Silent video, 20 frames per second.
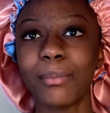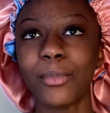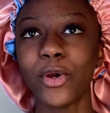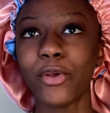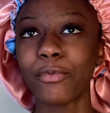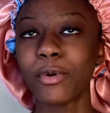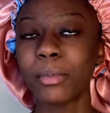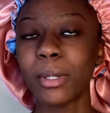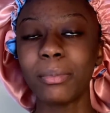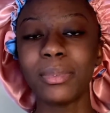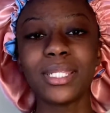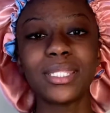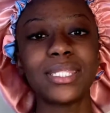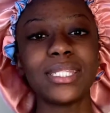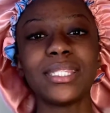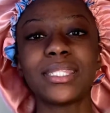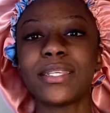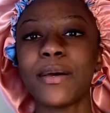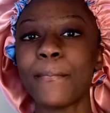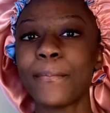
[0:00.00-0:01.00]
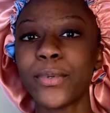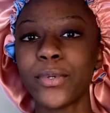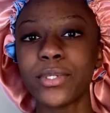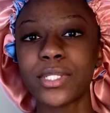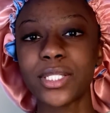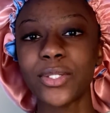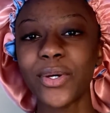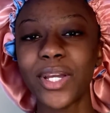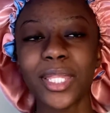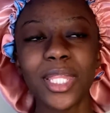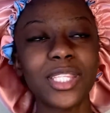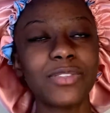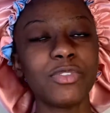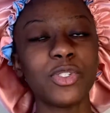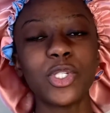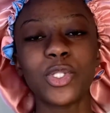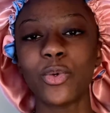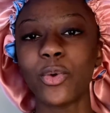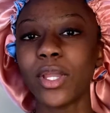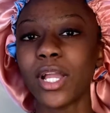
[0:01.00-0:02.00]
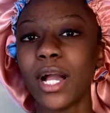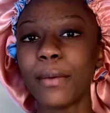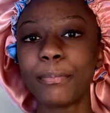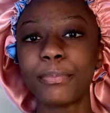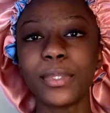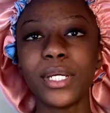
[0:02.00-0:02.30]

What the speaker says: or you probably seen some posts. Okay, this video is going up.